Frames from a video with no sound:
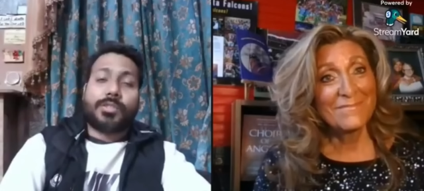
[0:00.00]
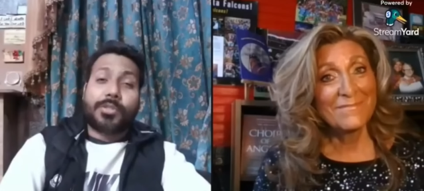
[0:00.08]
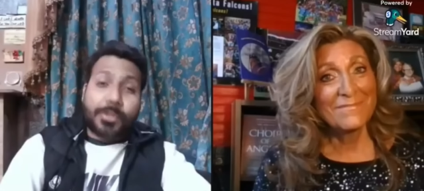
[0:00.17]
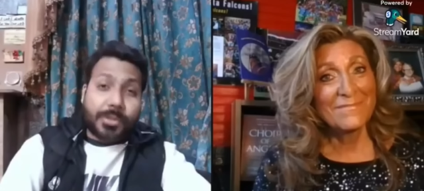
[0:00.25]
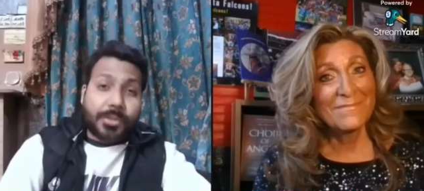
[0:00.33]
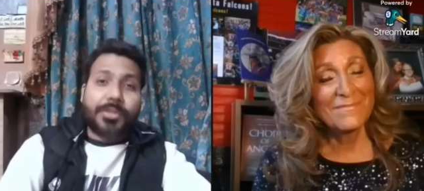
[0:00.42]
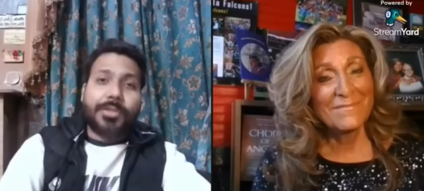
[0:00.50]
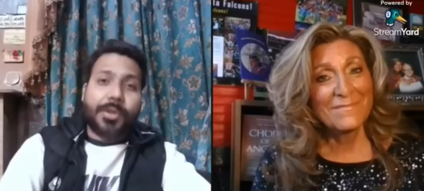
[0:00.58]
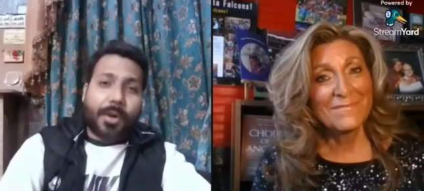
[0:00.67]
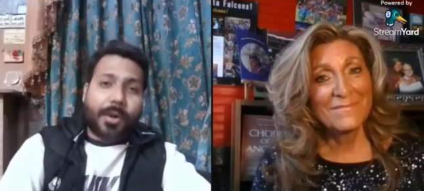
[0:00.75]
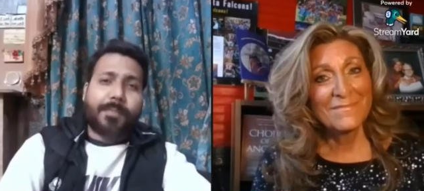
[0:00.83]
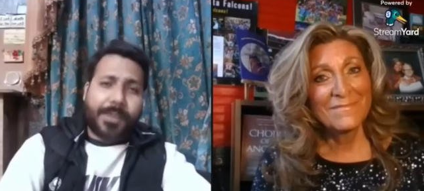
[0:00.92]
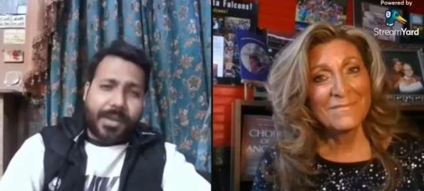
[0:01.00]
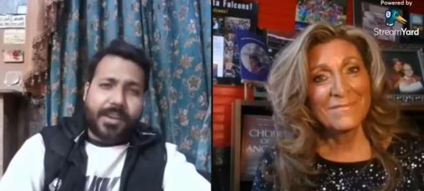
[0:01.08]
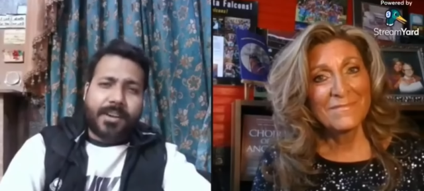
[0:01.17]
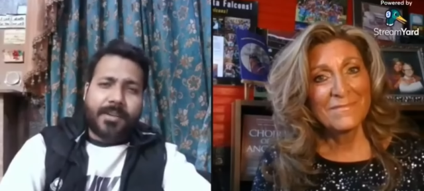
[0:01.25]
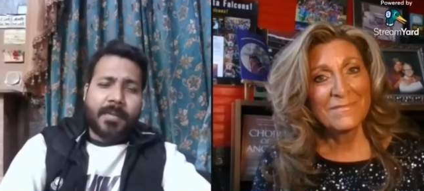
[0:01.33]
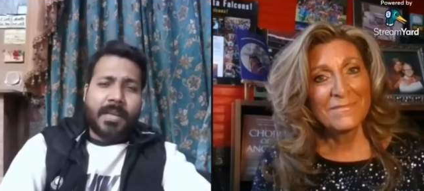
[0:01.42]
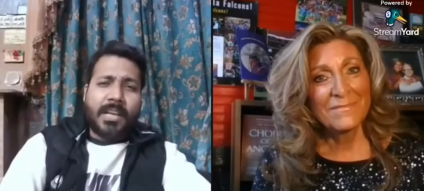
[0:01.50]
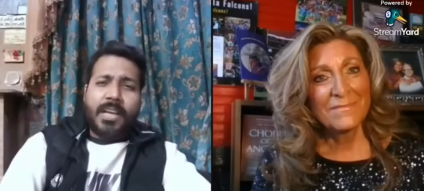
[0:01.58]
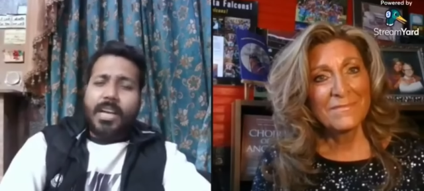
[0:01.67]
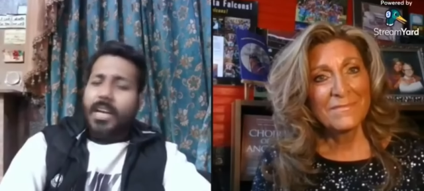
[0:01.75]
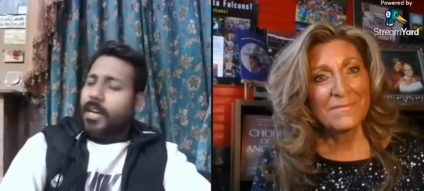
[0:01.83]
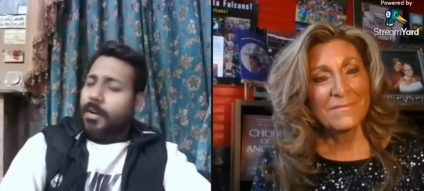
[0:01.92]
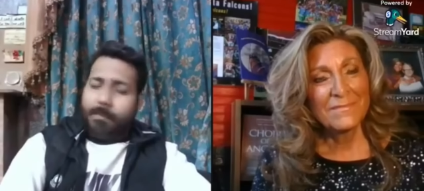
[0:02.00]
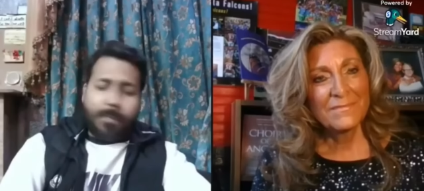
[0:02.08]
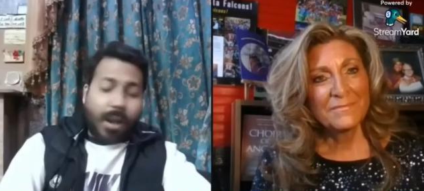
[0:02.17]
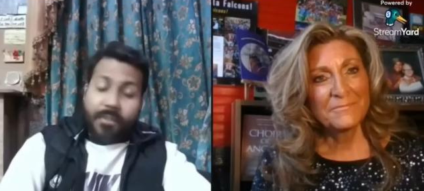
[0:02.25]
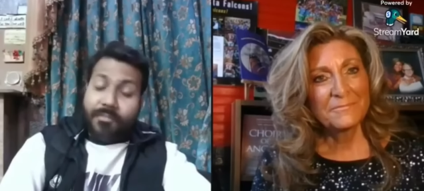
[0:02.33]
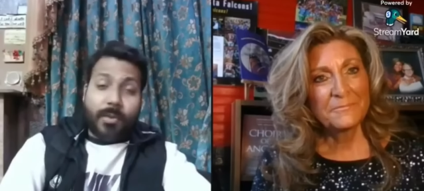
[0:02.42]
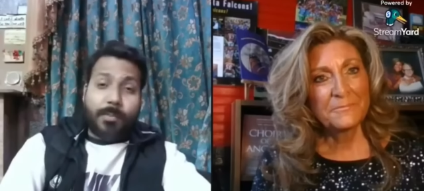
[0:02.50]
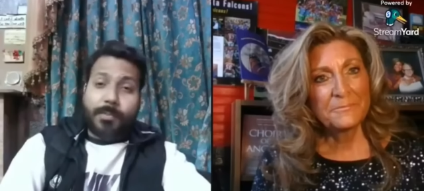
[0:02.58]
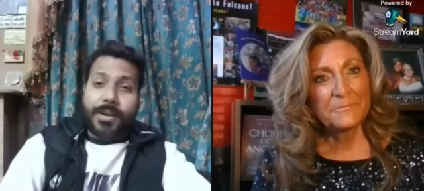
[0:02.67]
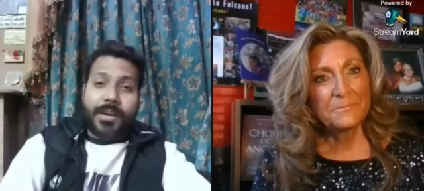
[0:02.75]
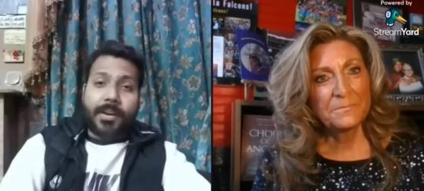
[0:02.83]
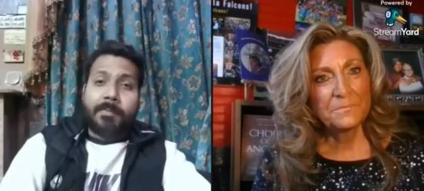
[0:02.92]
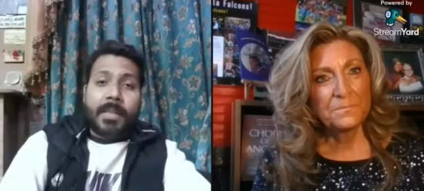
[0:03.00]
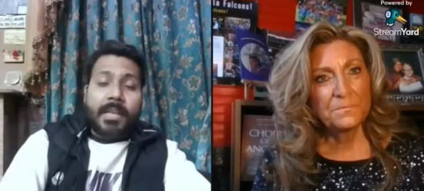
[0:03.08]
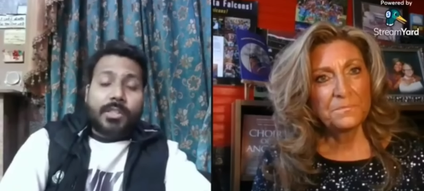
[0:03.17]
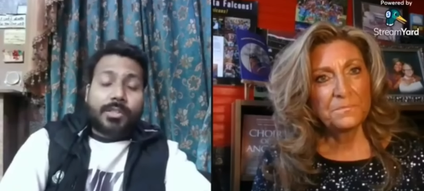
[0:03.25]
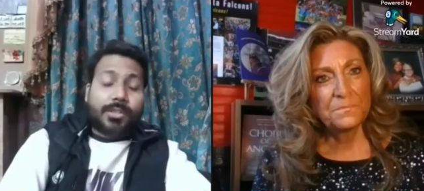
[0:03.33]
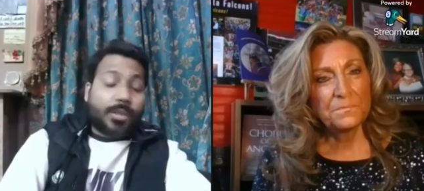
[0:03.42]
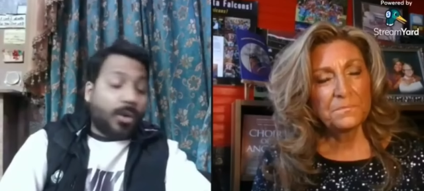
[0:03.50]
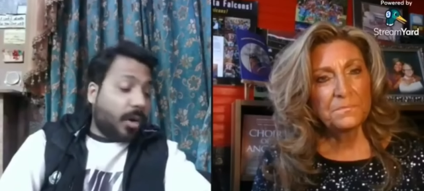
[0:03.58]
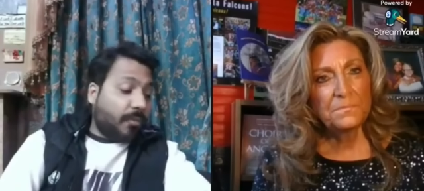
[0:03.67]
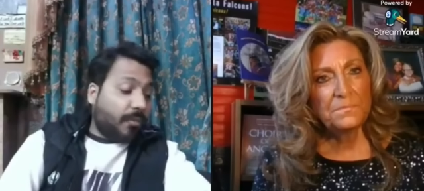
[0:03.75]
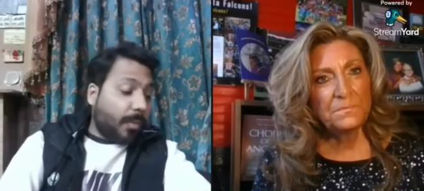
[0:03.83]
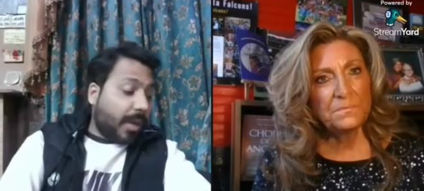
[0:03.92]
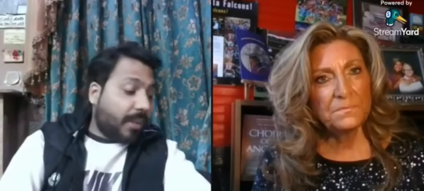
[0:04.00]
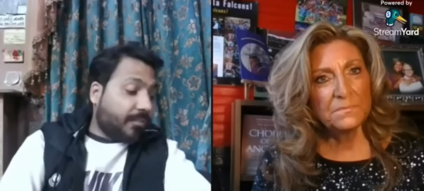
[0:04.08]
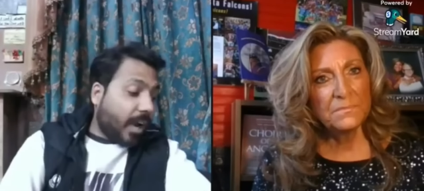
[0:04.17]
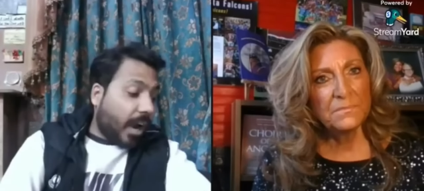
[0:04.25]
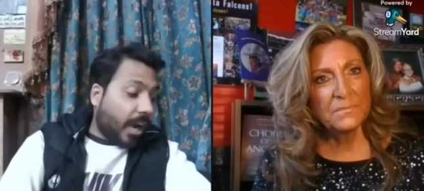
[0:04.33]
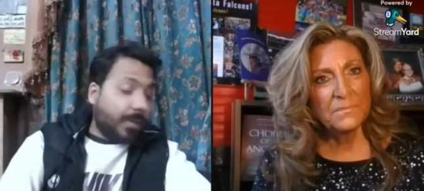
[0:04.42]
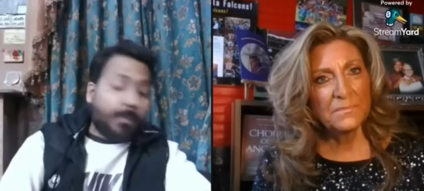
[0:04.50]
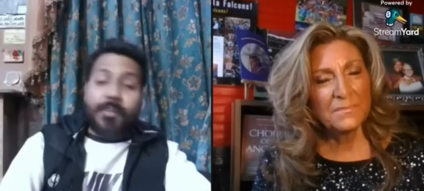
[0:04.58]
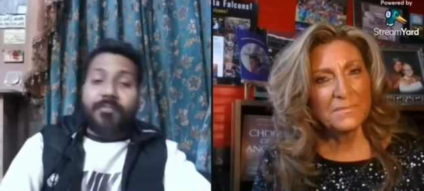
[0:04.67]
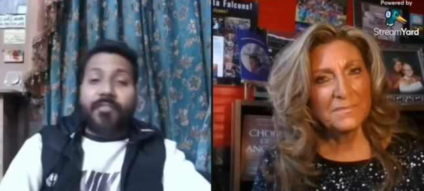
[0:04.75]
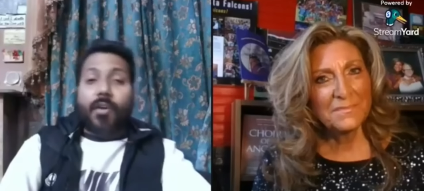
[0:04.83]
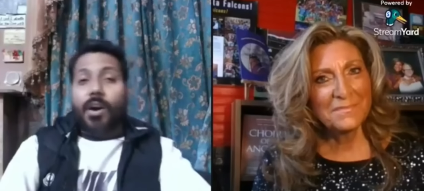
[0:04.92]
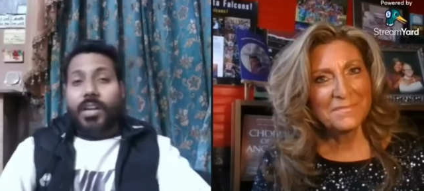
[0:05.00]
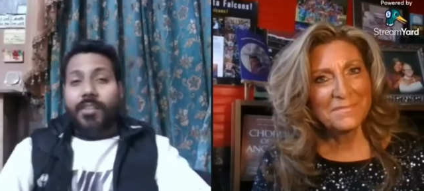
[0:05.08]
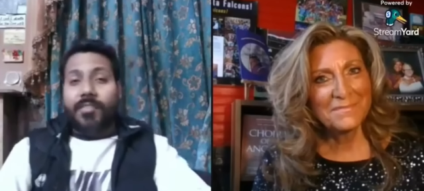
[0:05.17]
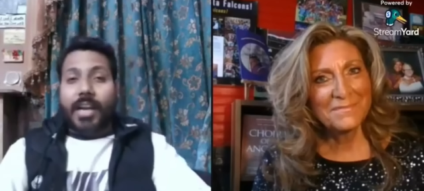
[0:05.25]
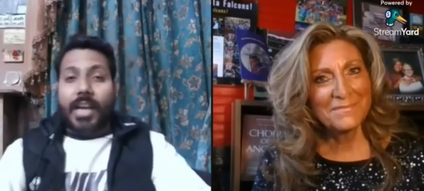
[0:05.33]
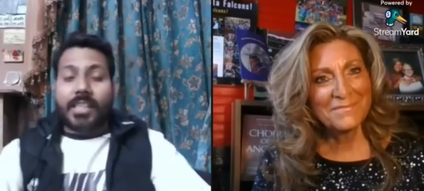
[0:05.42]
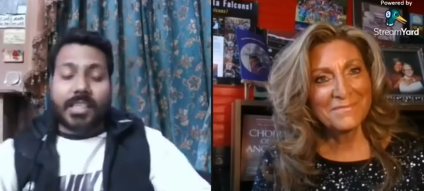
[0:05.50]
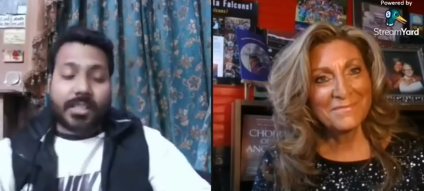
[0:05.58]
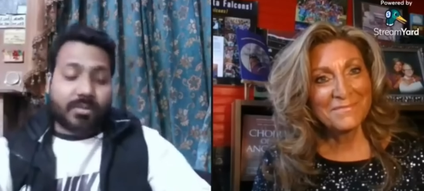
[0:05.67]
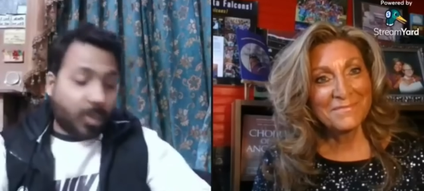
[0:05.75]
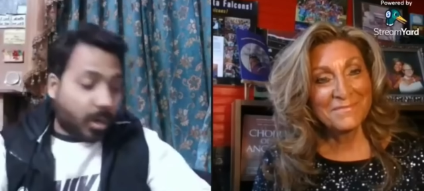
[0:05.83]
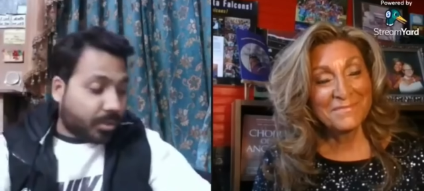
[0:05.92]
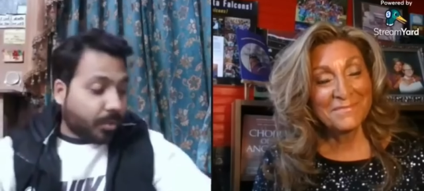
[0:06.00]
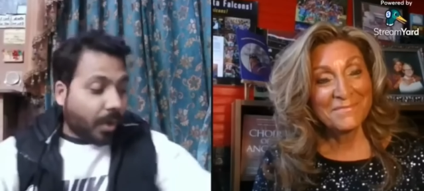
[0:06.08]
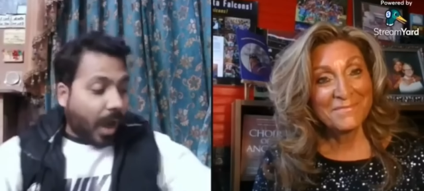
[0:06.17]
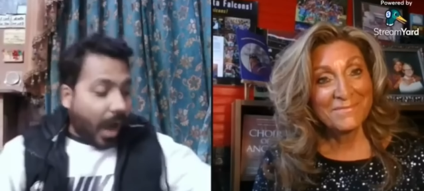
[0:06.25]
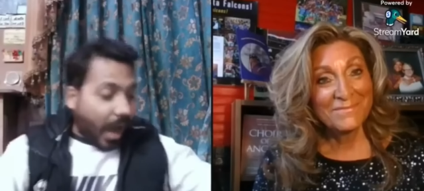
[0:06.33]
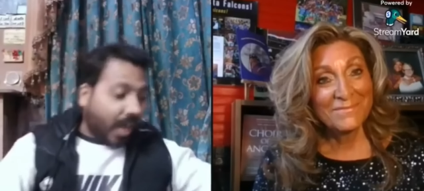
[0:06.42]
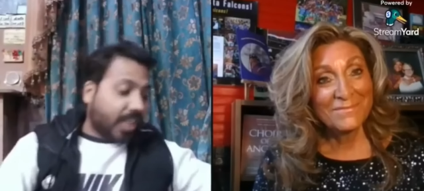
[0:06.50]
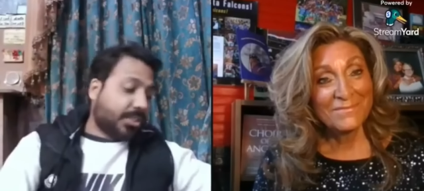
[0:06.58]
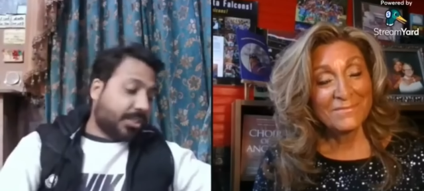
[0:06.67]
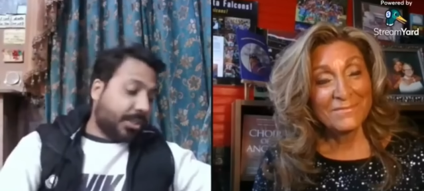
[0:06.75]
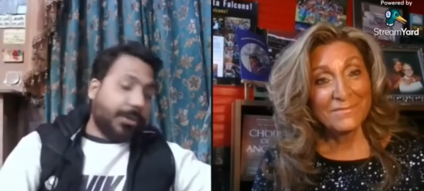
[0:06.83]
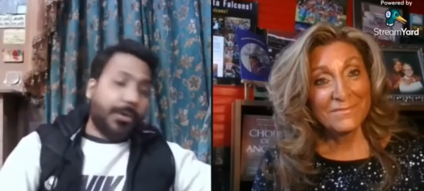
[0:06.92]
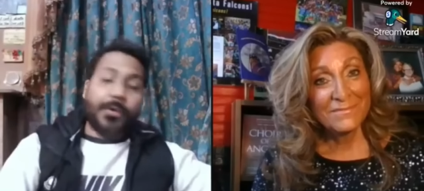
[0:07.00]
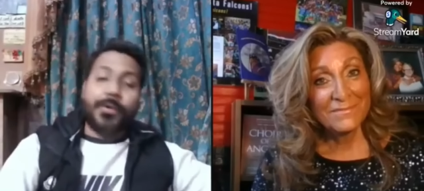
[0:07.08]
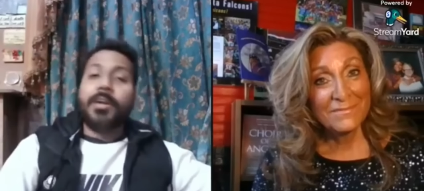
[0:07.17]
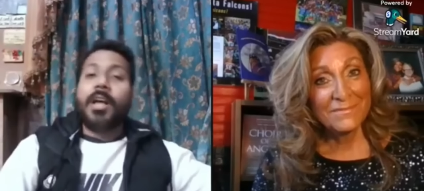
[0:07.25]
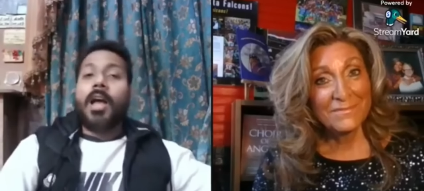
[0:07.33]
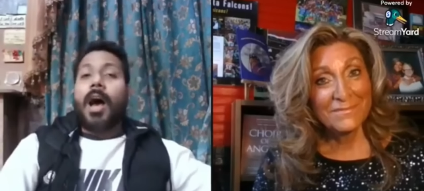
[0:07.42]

Speaker 1: through your prayer, uh, powerful prayer. So, woman of God, before leaving, I just want to ask you,